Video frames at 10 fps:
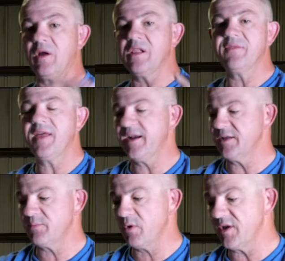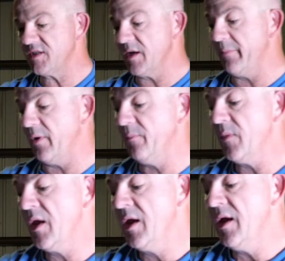All of that is pretty simple.
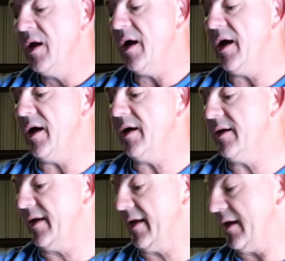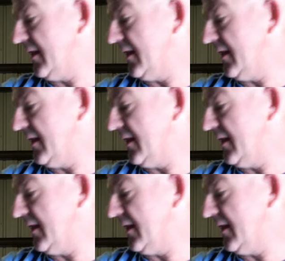I got to